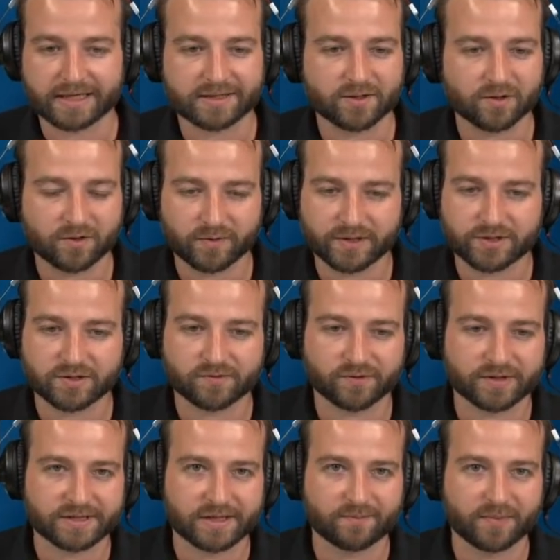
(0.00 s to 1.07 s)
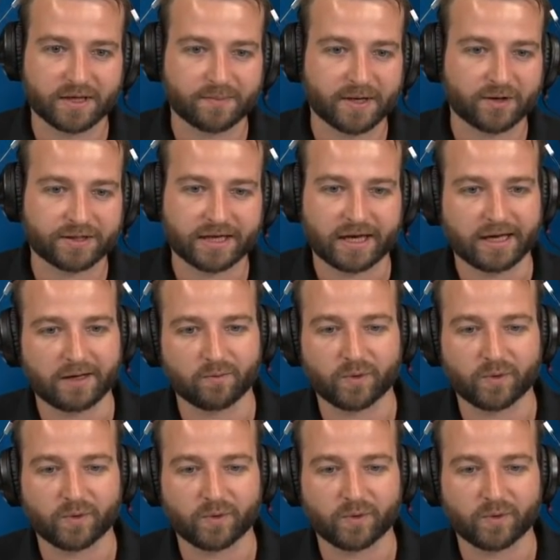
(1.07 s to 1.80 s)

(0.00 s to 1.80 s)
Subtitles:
I saw questions, for example, about, hey,